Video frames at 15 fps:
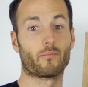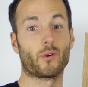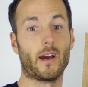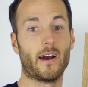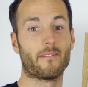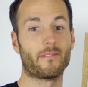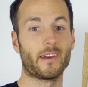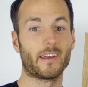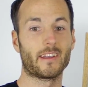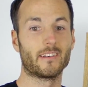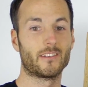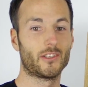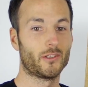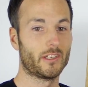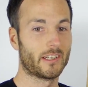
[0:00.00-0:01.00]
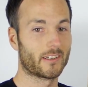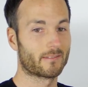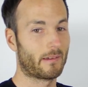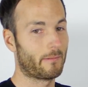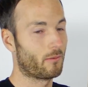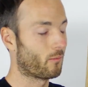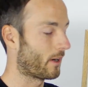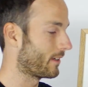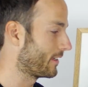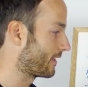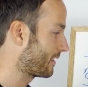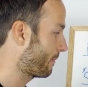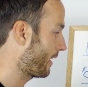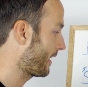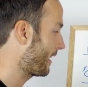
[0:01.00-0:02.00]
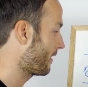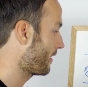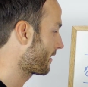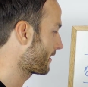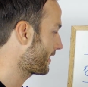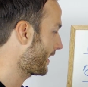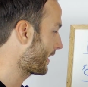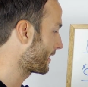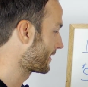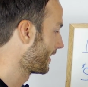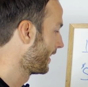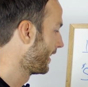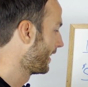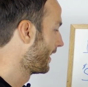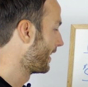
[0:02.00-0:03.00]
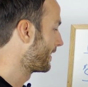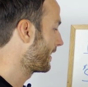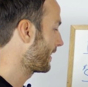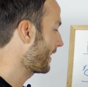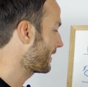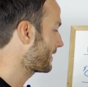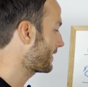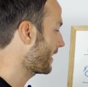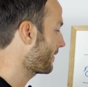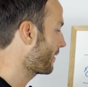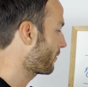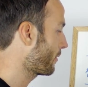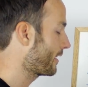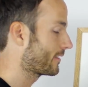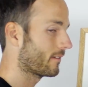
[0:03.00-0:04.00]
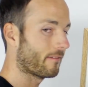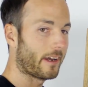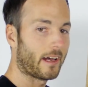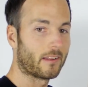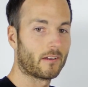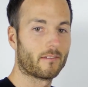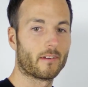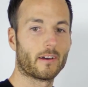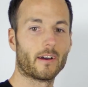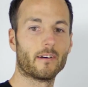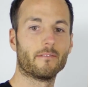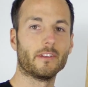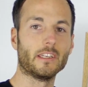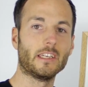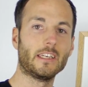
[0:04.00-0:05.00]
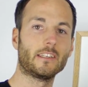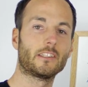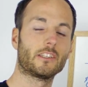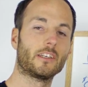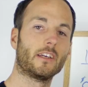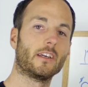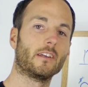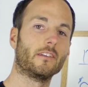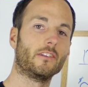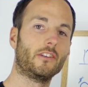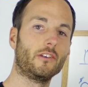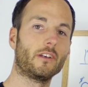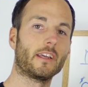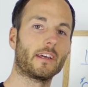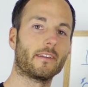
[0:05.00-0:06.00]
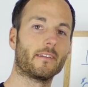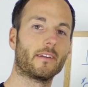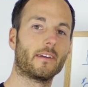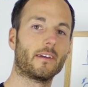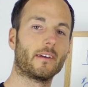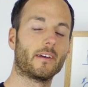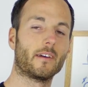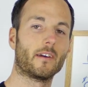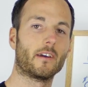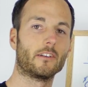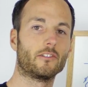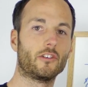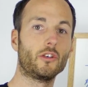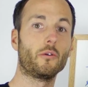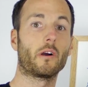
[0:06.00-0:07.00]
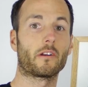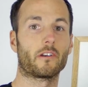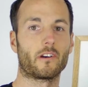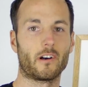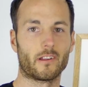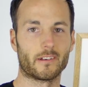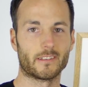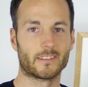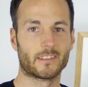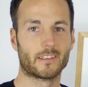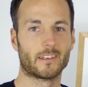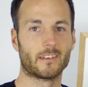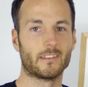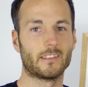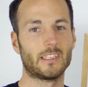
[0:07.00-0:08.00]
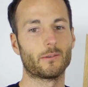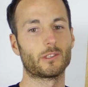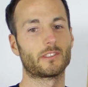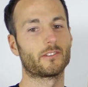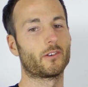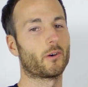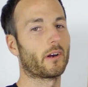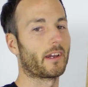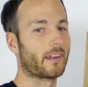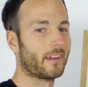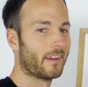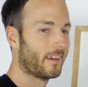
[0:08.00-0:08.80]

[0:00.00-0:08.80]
profit in 2 years, maybe 1 year, depending how long it takes. Now let's say we raise the value of each unit $200. See where this is going.